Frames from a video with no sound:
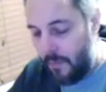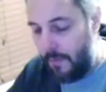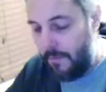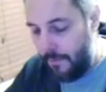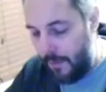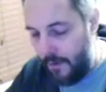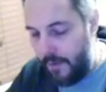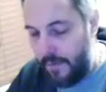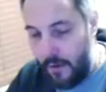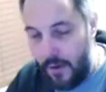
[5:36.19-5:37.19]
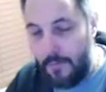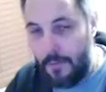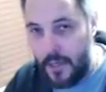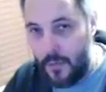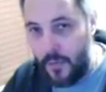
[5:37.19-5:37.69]
Been very, very
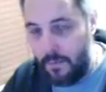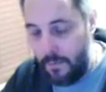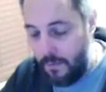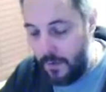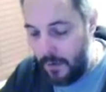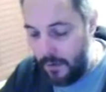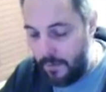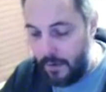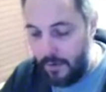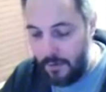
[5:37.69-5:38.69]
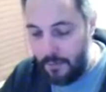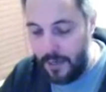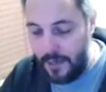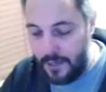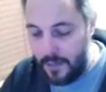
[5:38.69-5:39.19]
impressed with them. Very, very
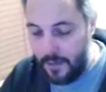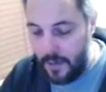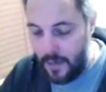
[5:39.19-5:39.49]
impressed.